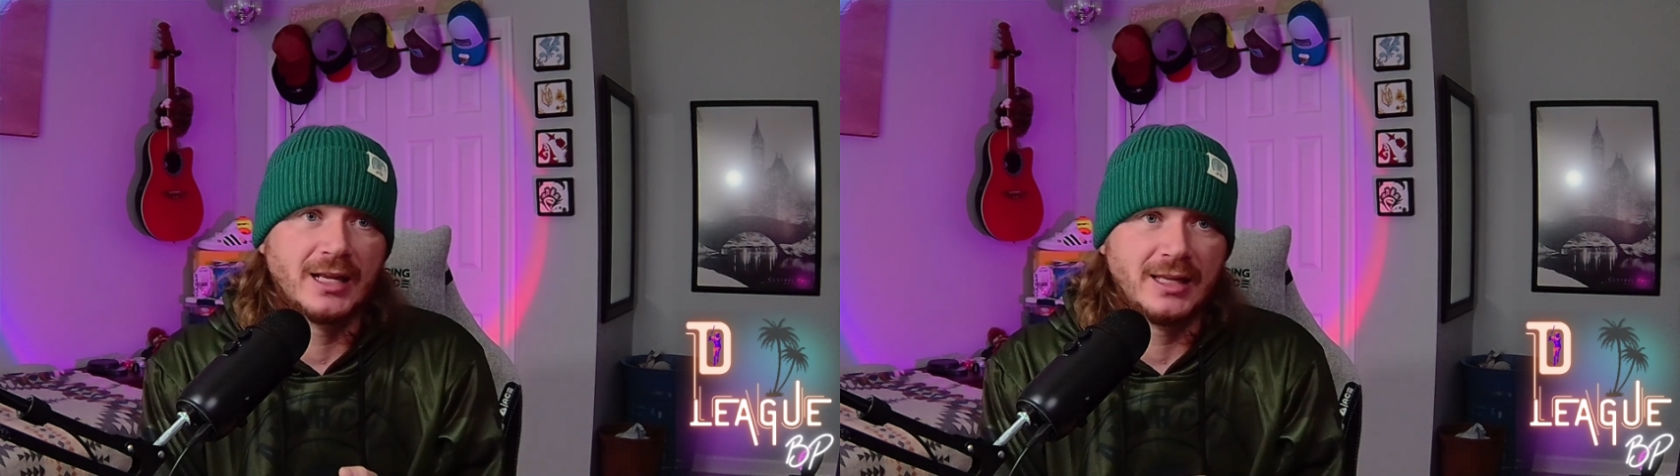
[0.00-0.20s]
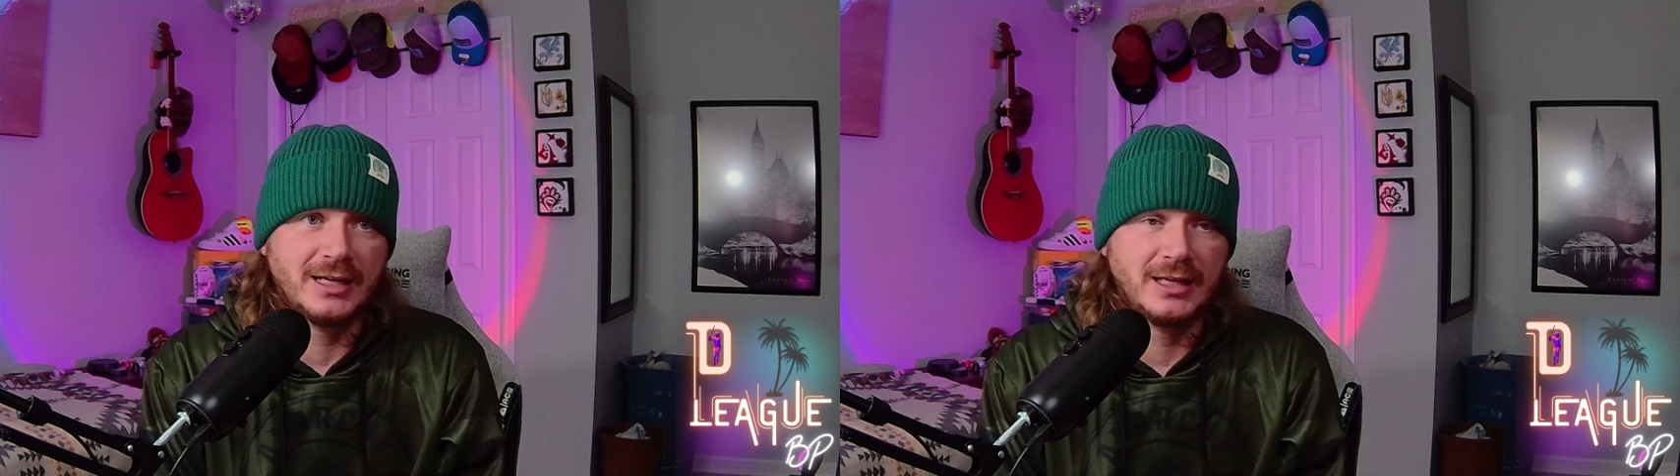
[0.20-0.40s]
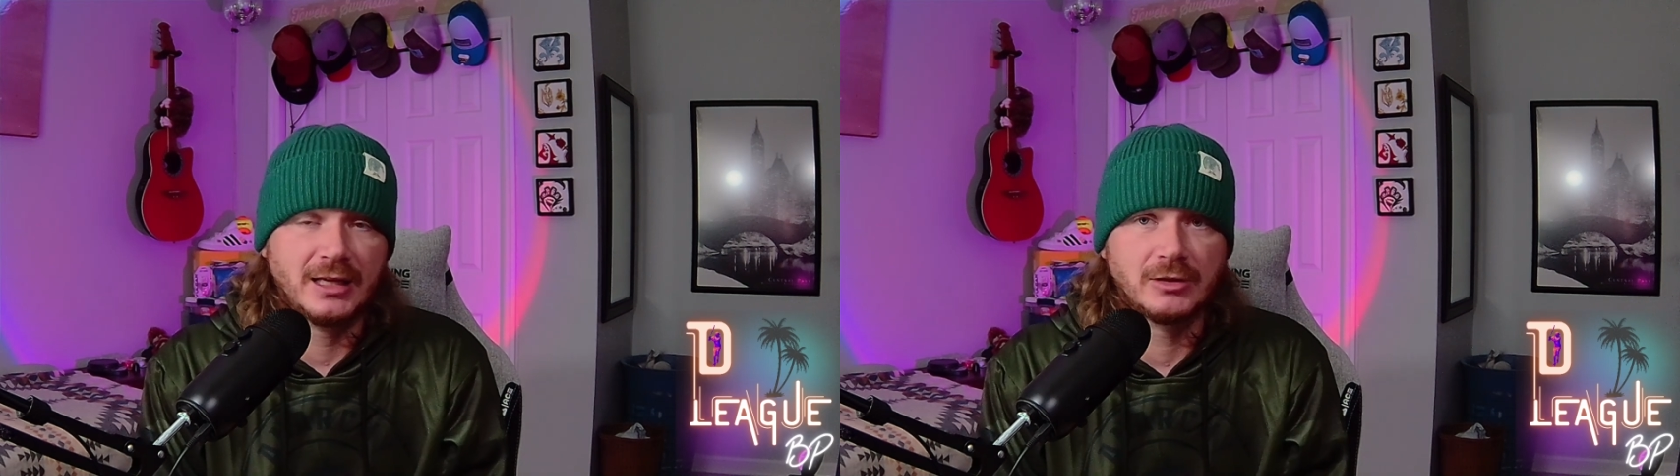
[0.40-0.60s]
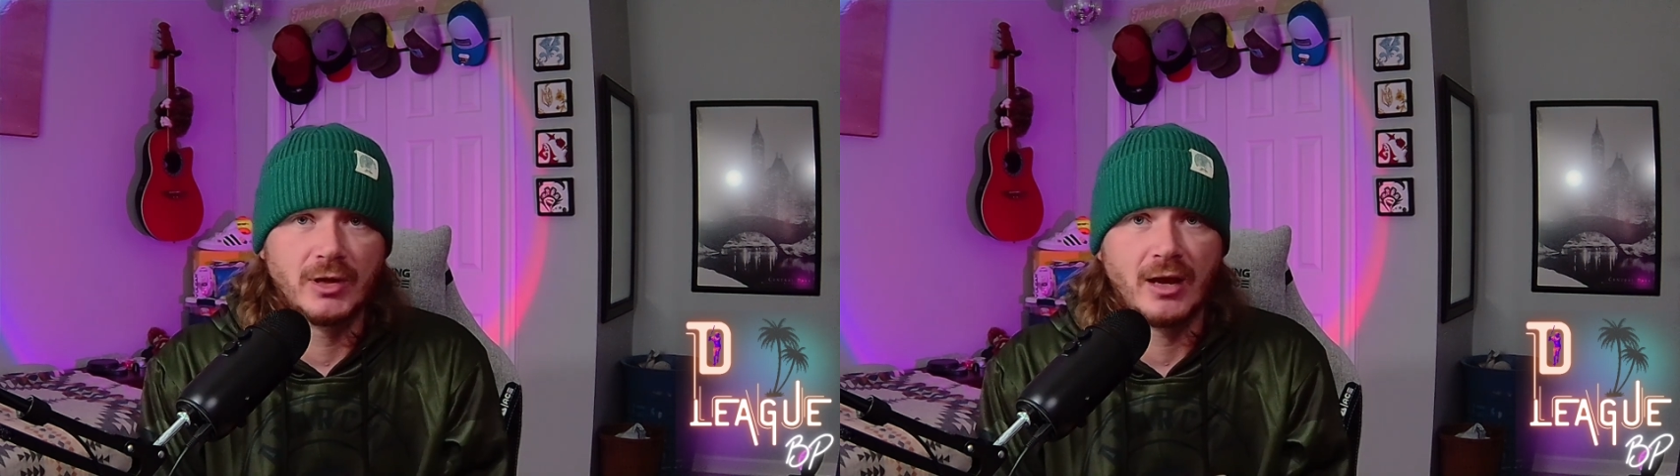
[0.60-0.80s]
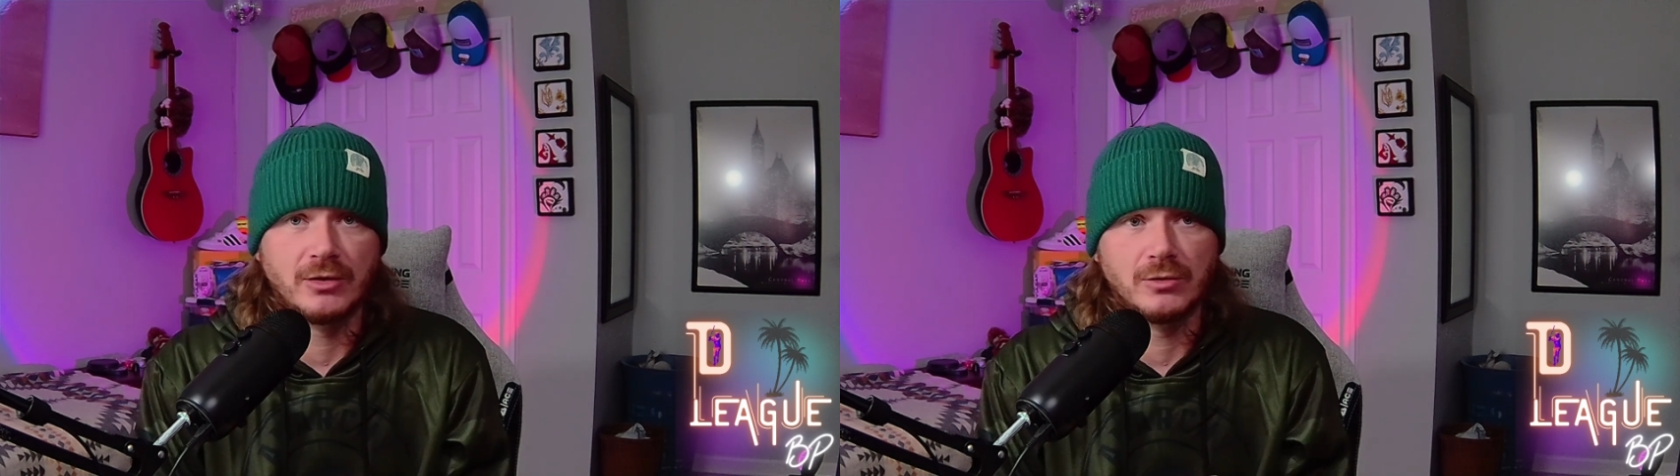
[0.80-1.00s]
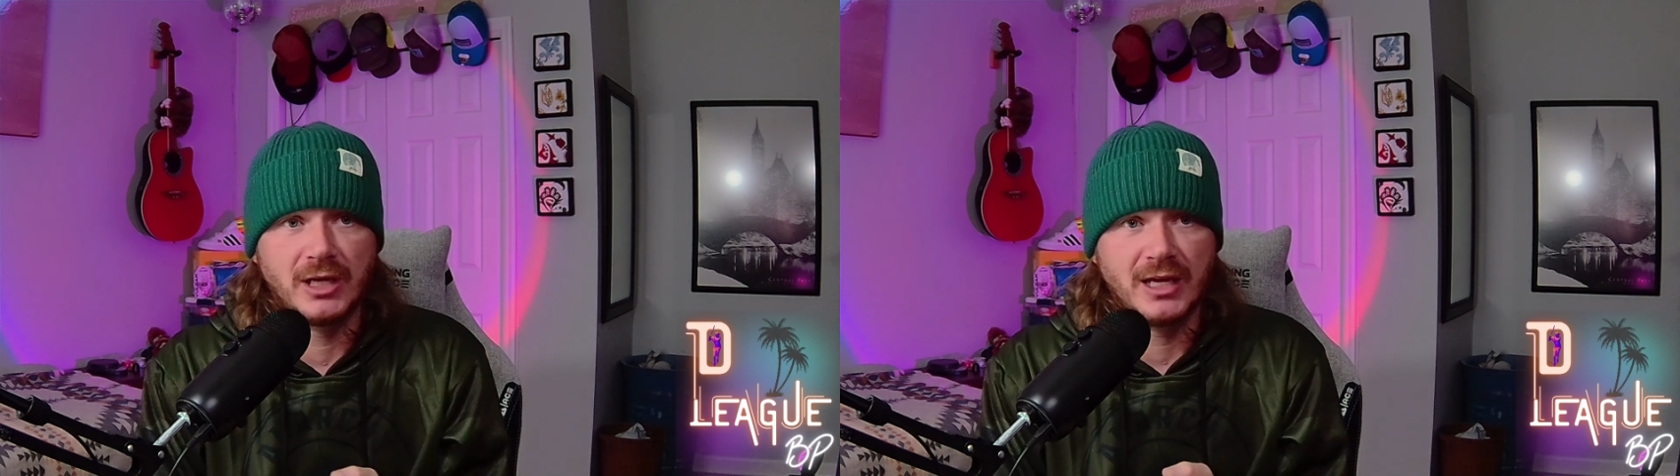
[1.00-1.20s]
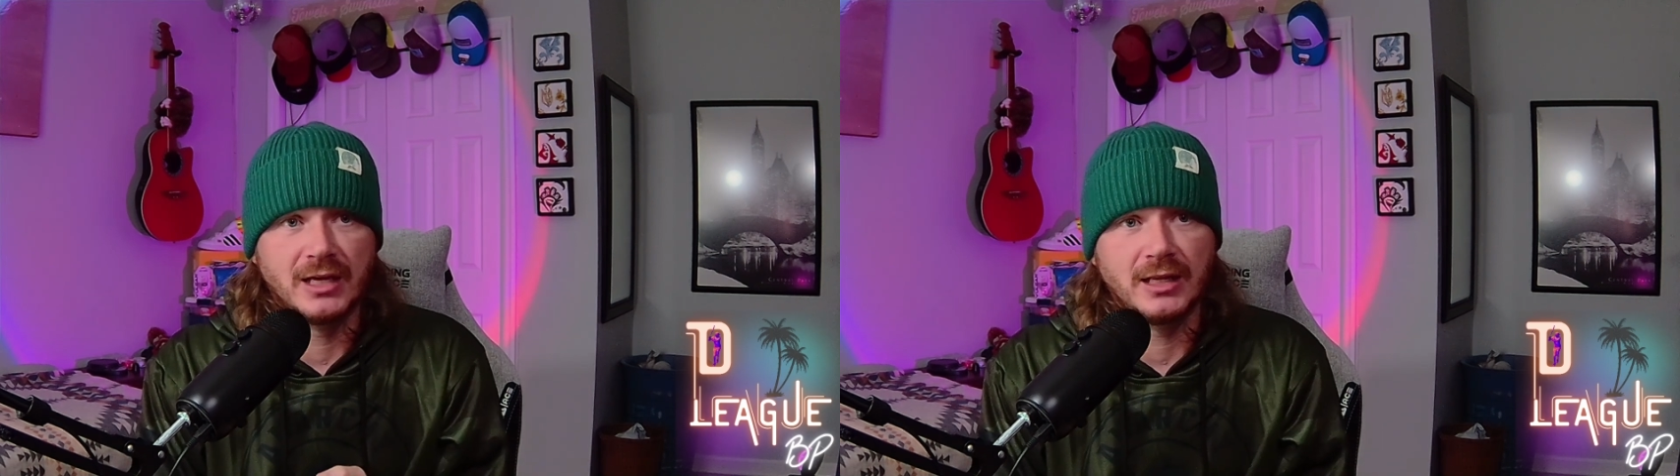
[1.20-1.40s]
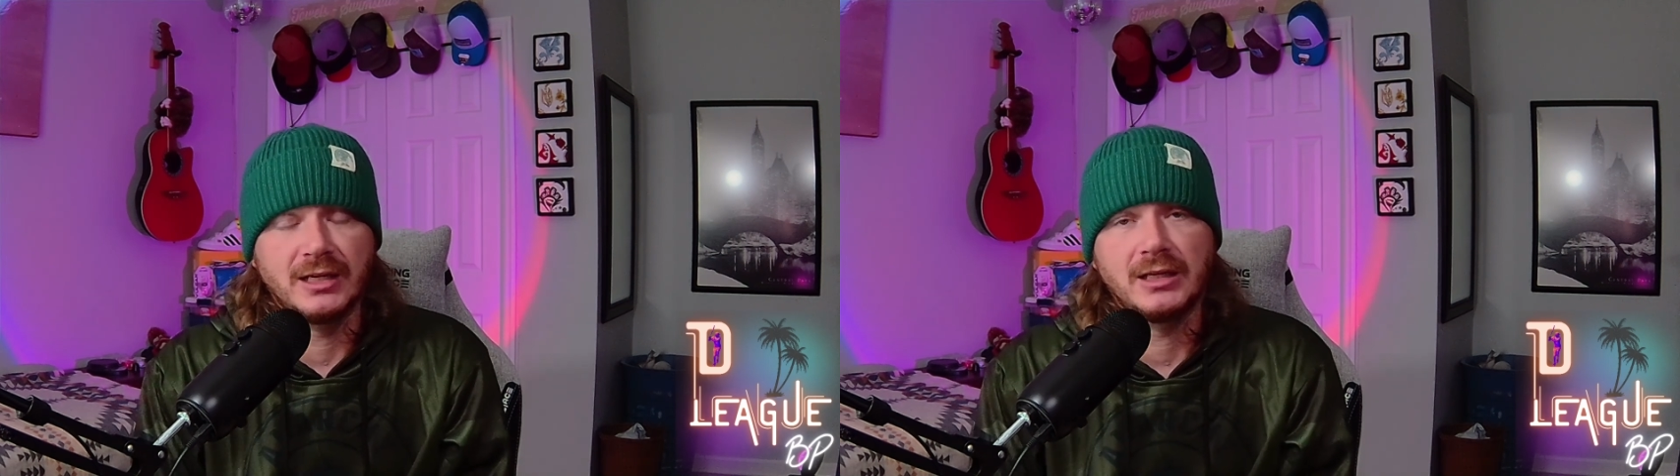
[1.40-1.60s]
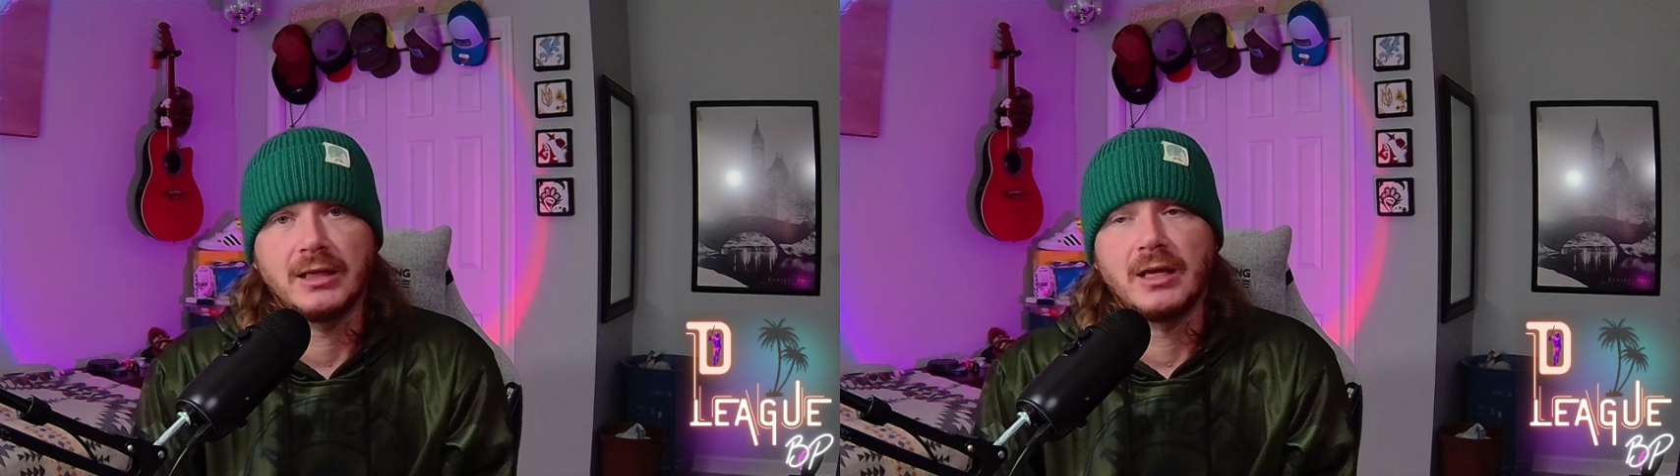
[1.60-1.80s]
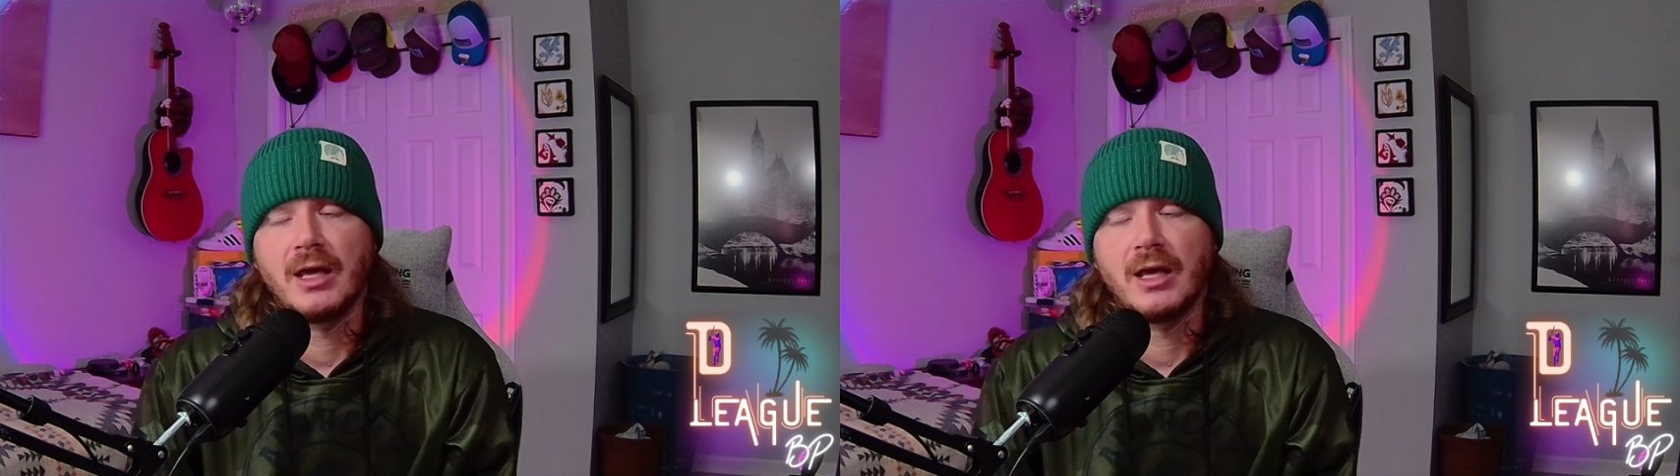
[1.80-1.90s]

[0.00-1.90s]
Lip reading: clean it and how you can clean it.